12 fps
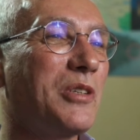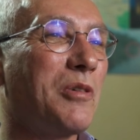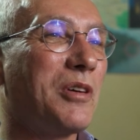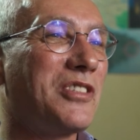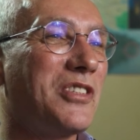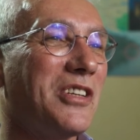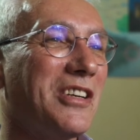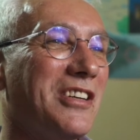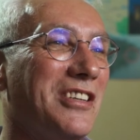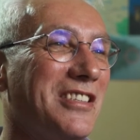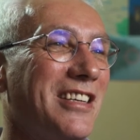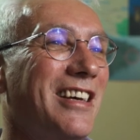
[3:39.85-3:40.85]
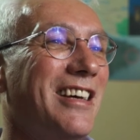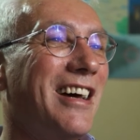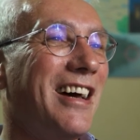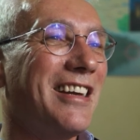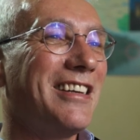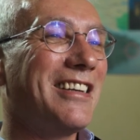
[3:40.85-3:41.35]
questions
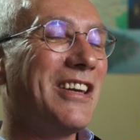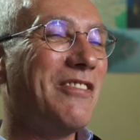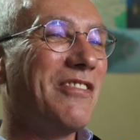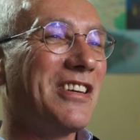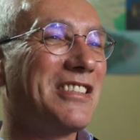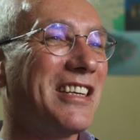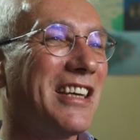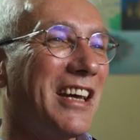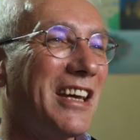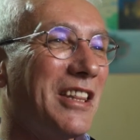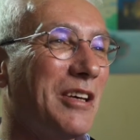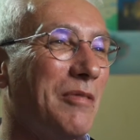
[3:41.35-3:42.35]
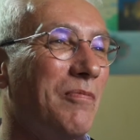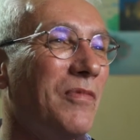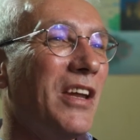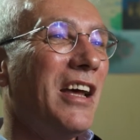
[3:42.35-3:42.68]
and investigate them.